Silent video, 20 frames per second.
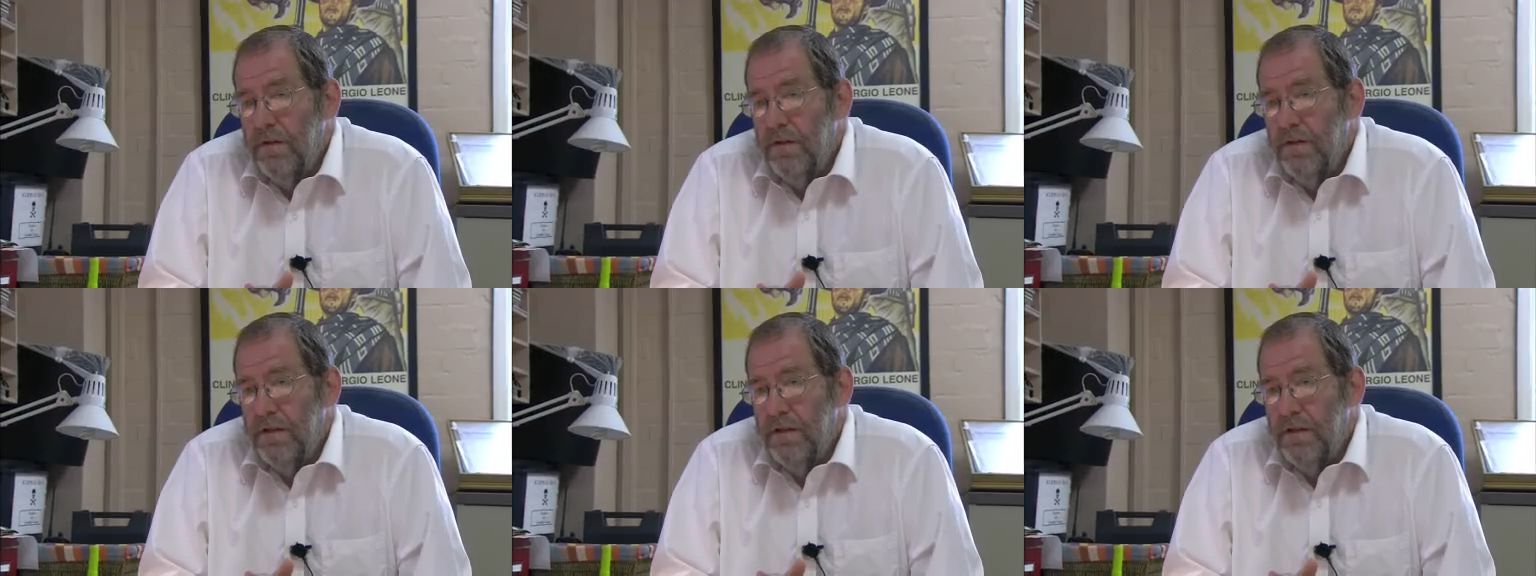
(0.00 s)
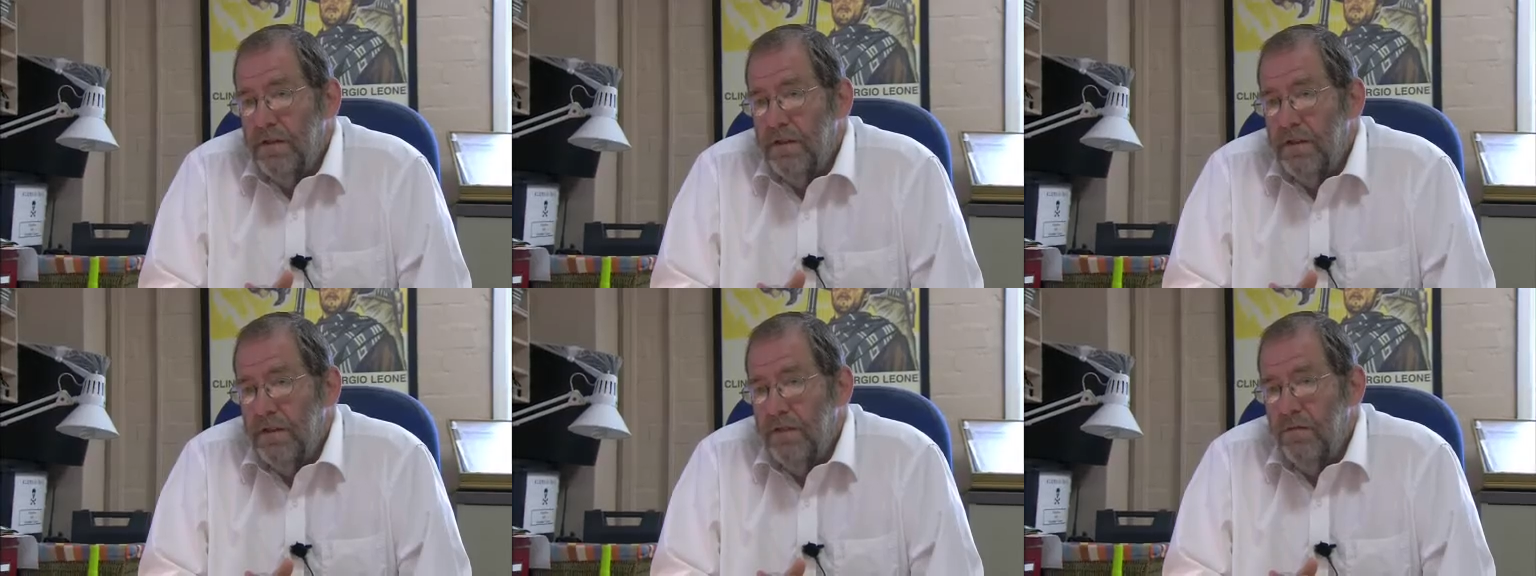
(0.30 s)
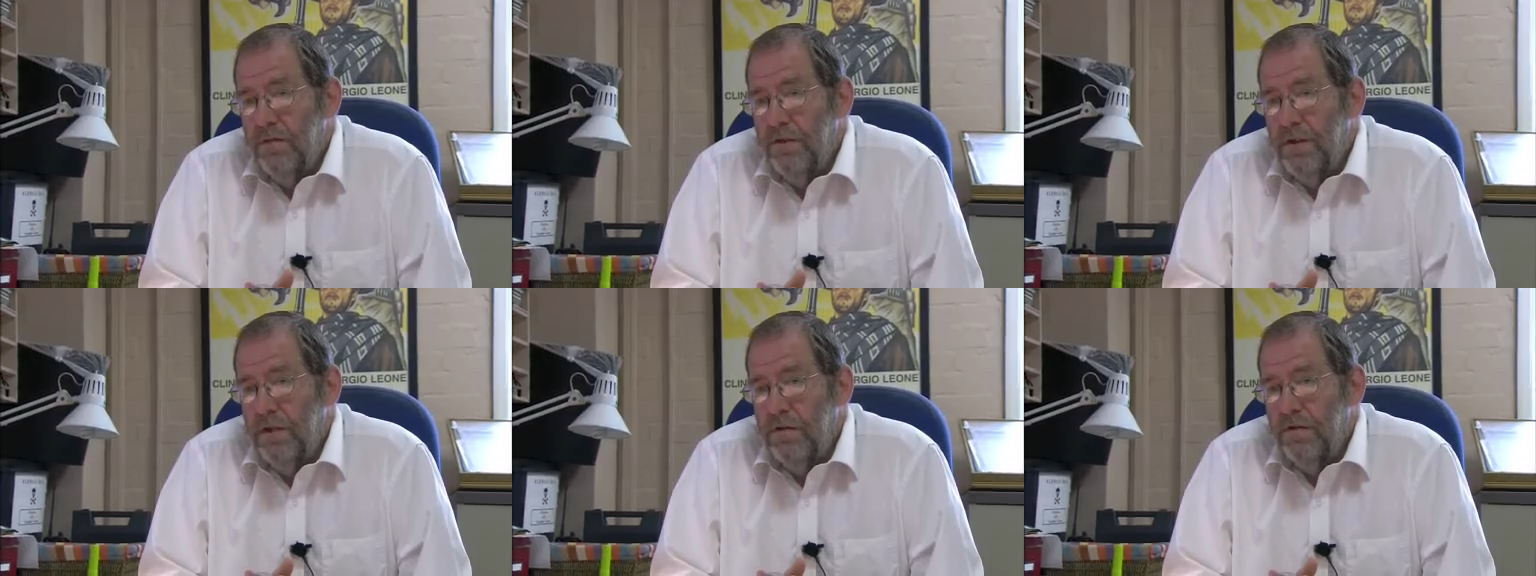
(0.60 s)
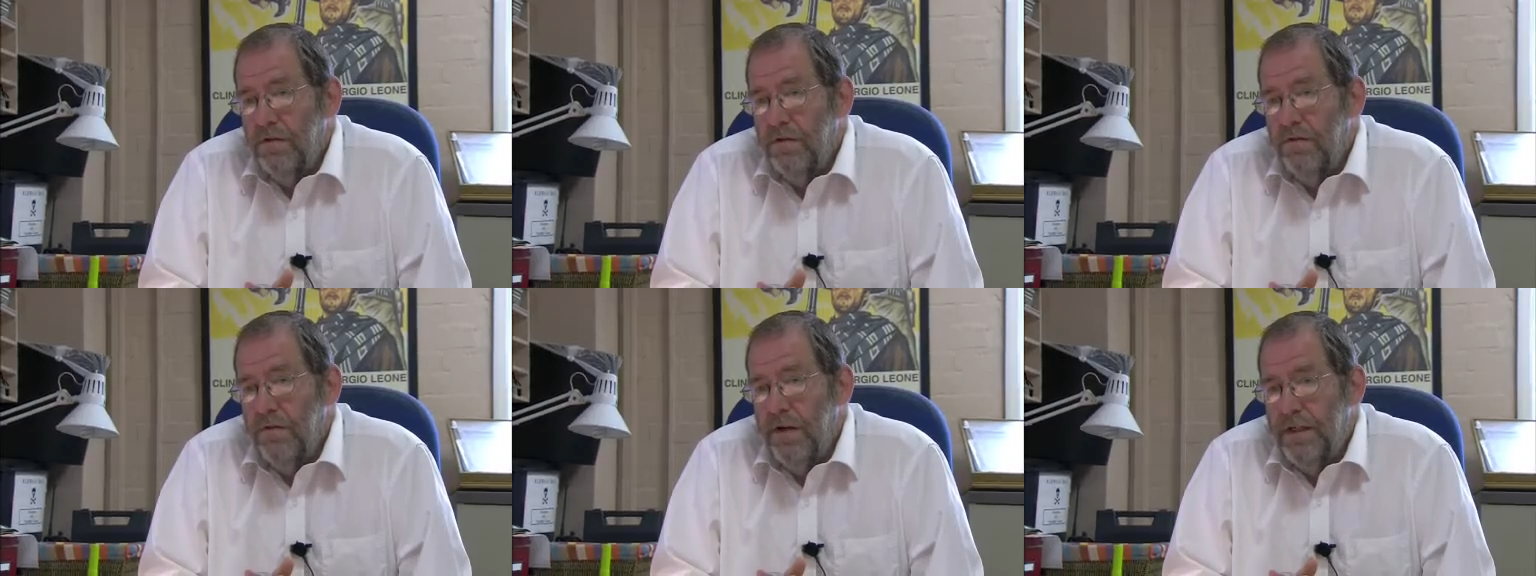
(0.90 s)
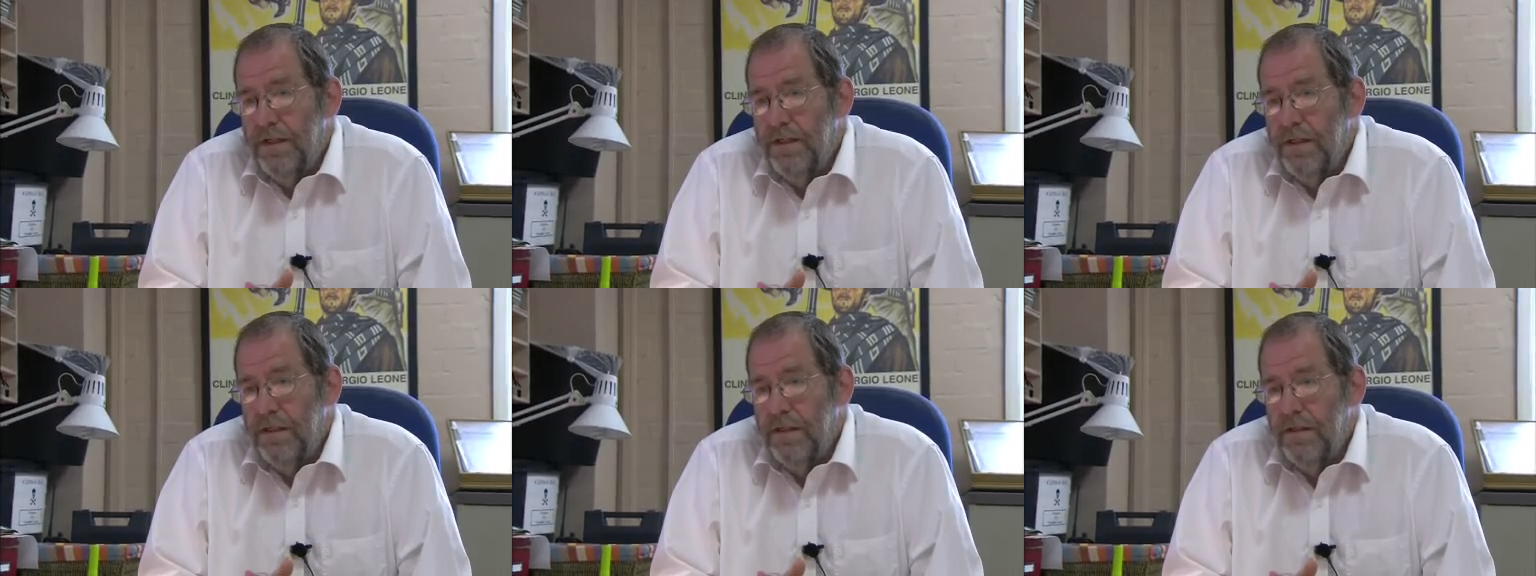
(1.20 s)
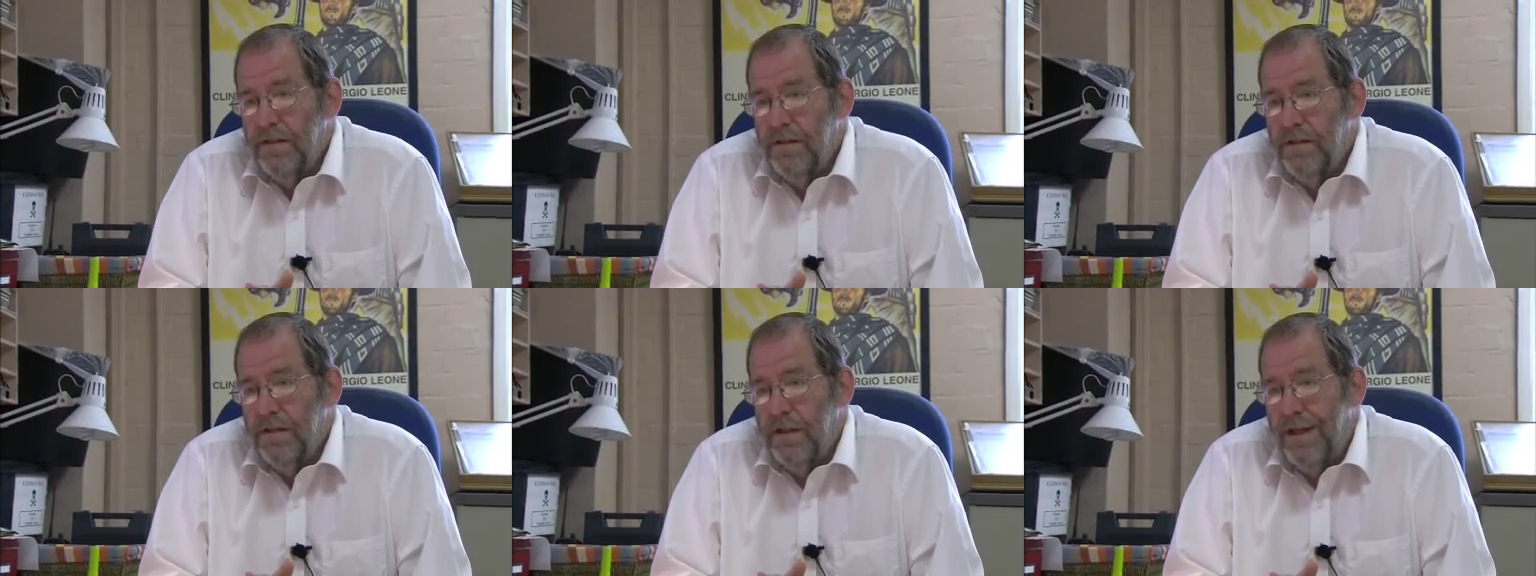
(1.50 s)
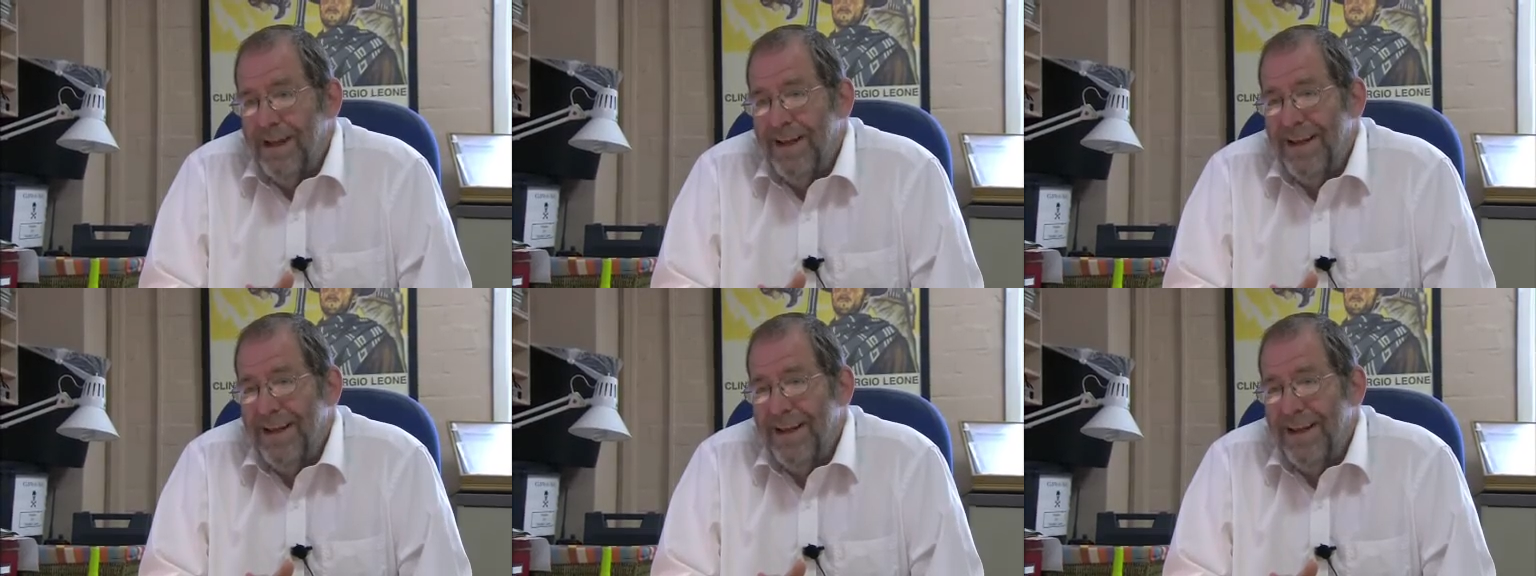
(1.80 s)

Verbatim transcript: that uh, would hold the ratings